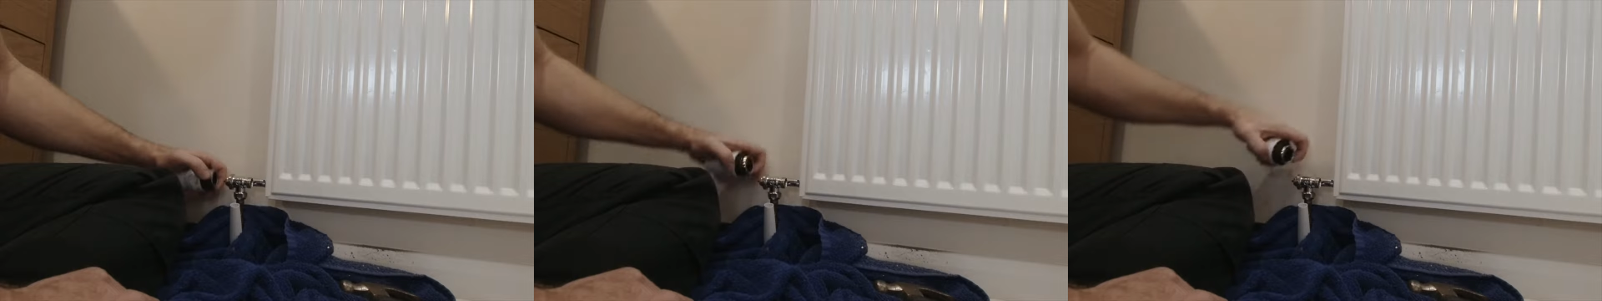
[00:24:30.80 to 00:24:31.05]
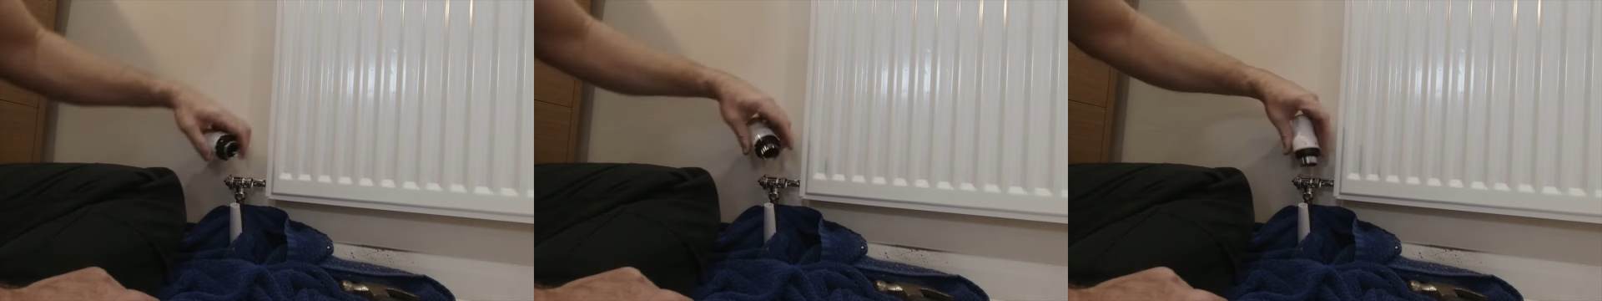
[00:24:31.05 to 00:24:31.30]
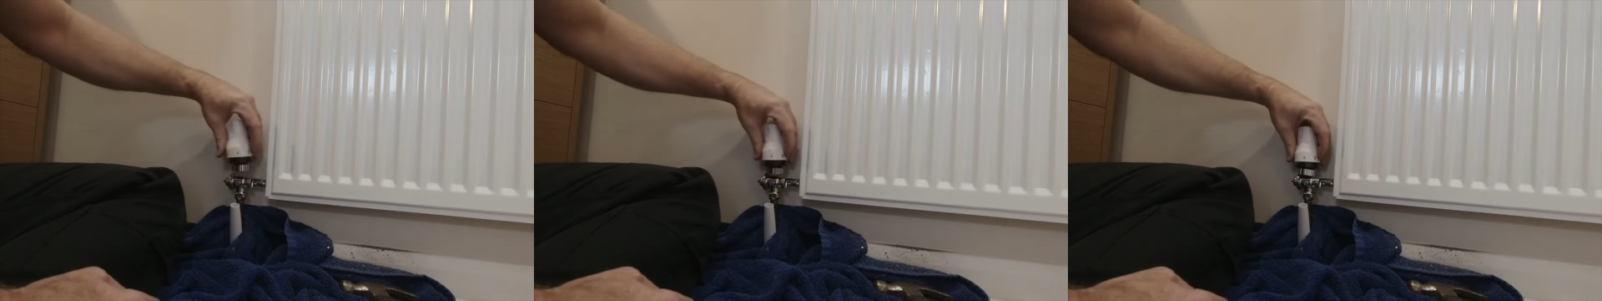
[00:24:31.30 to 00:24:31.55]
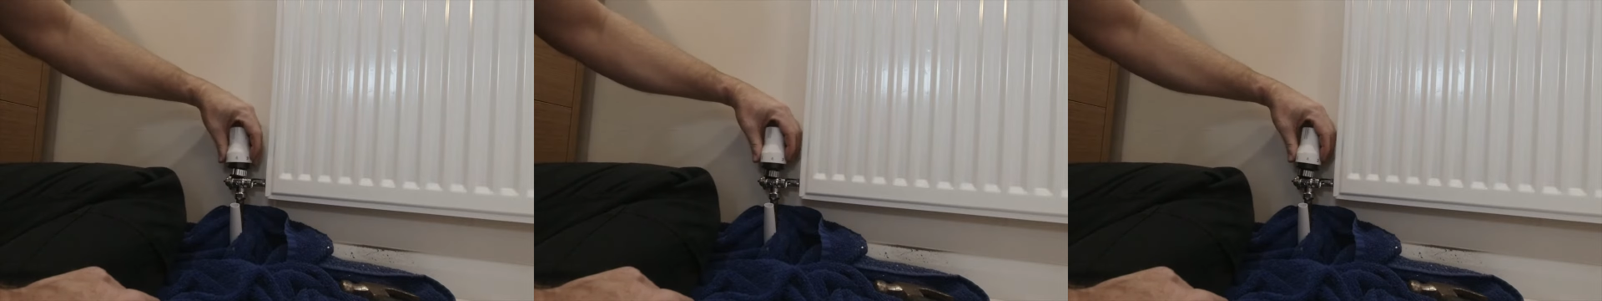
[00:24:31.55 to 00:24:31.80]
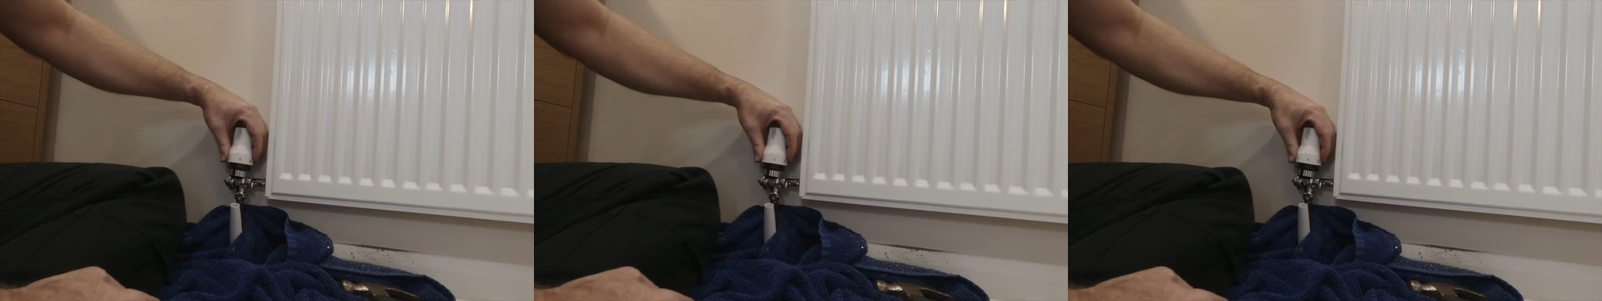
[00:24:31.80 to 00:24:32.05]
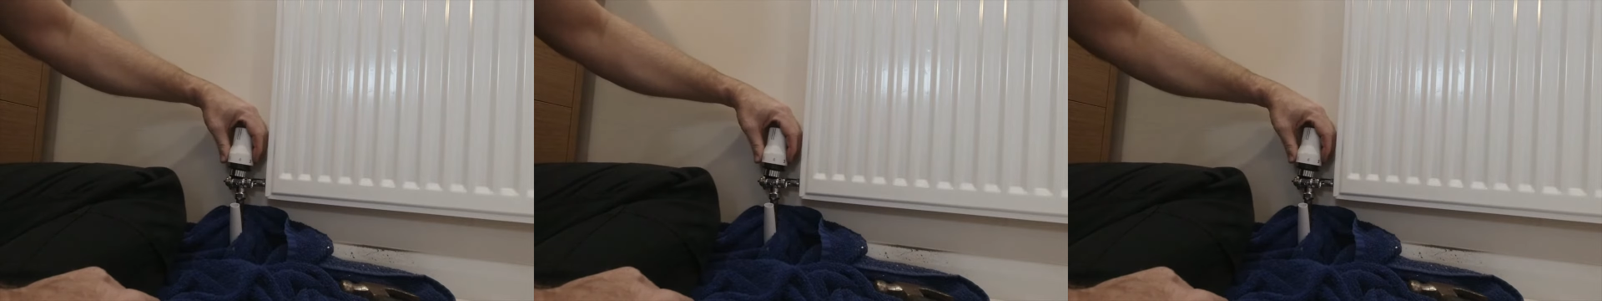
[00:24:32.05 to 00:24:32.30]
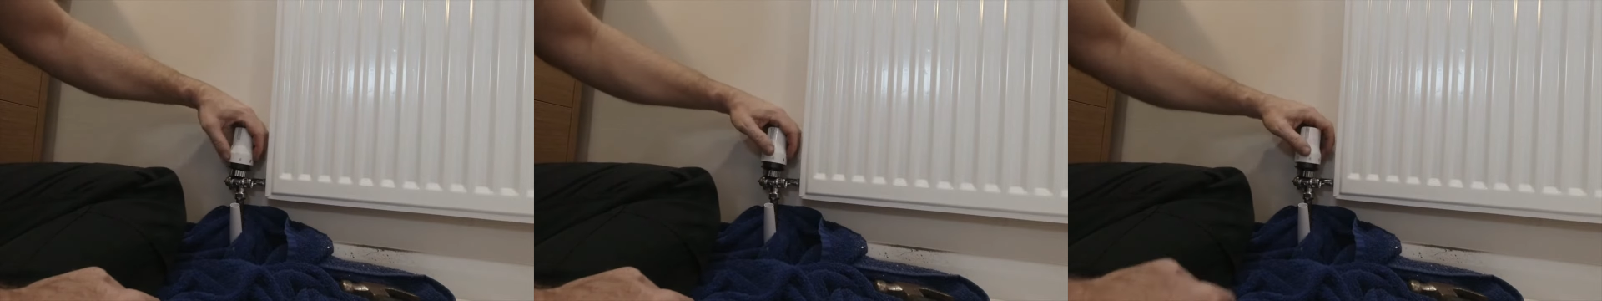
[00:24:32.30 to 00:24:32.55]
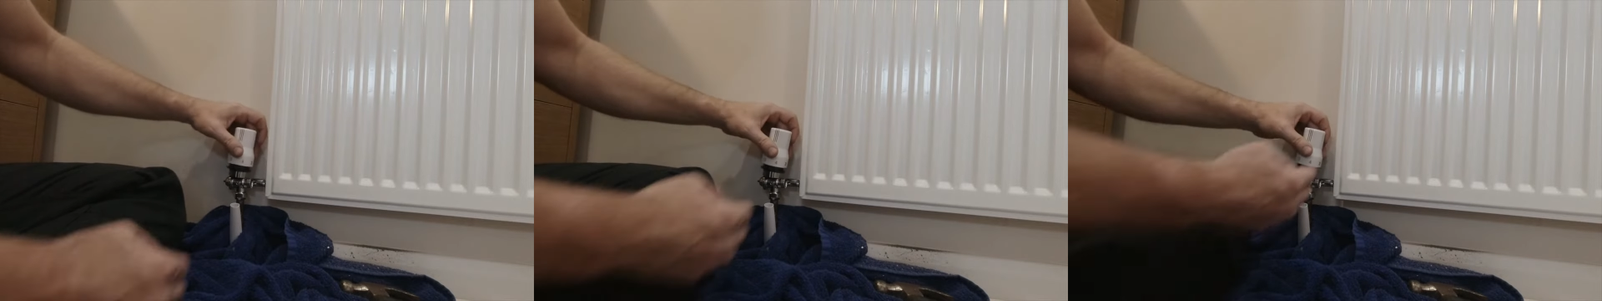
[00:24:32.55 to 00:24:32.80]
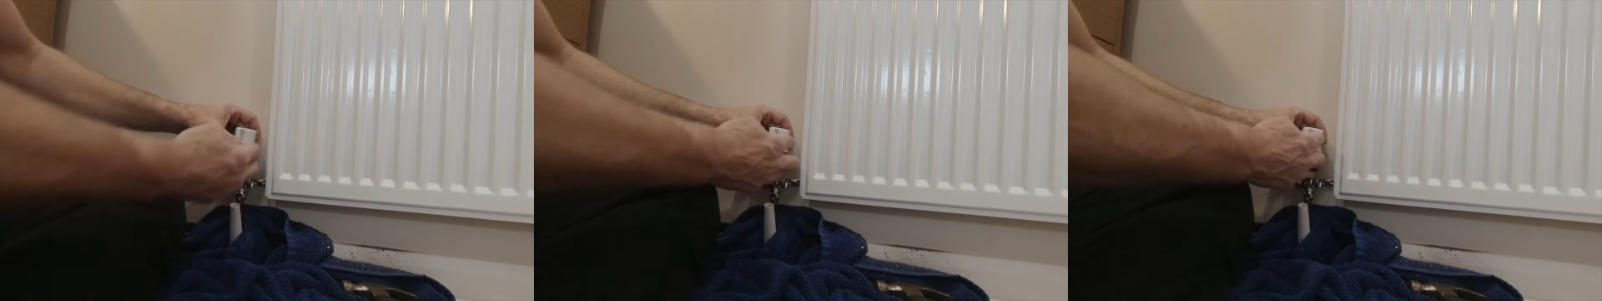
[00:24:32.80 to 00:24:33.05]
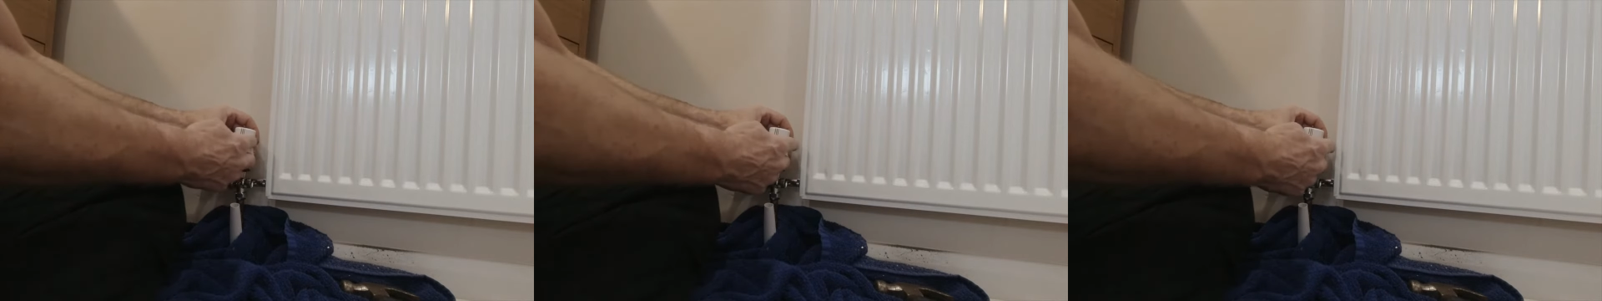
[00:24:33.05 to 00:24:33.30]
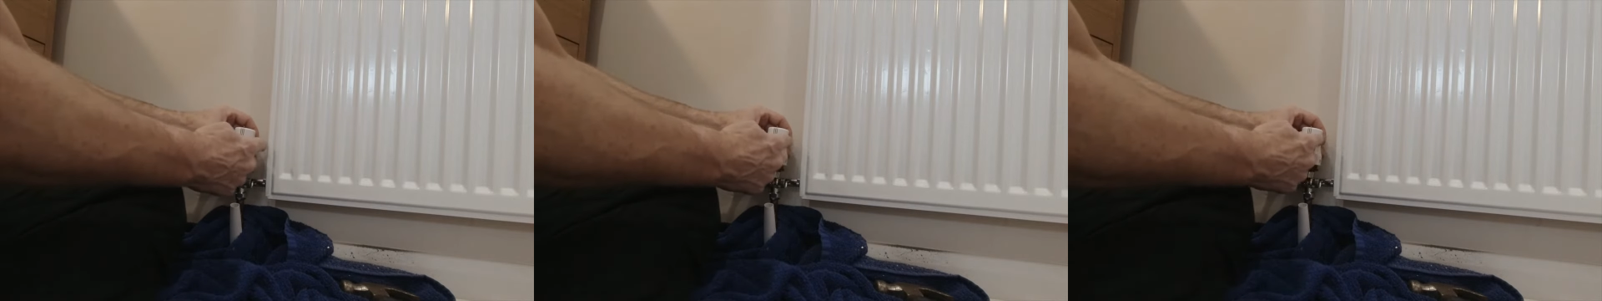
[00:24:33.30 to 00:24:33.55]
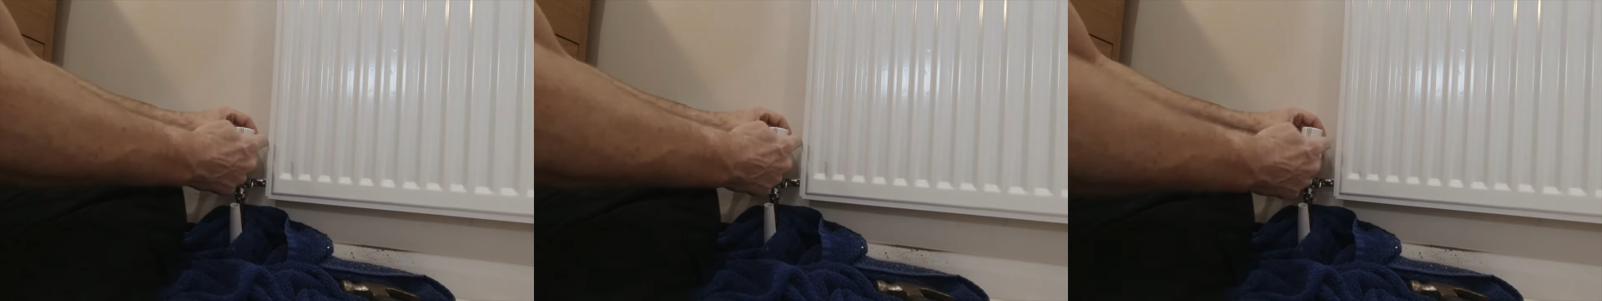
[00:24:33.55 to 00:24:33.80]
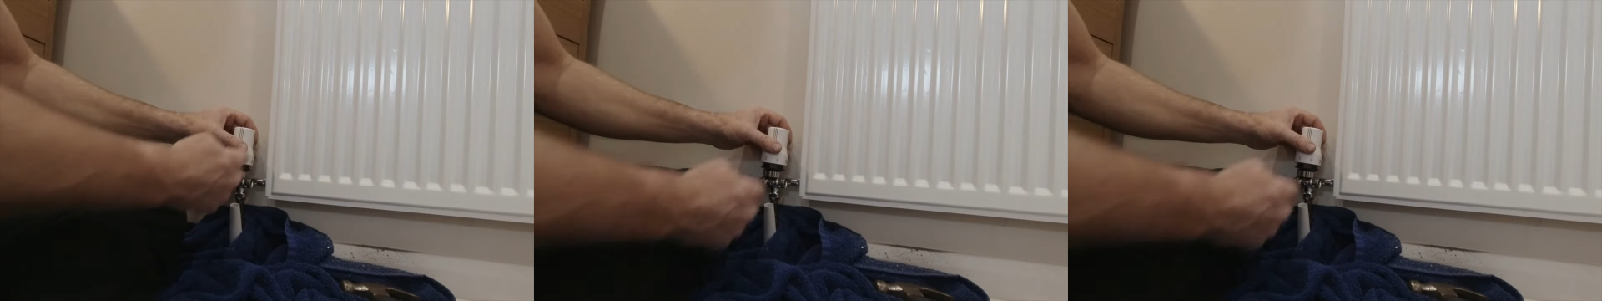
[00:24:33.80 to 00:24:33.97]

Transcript: No face is visible, so there are no lips to read.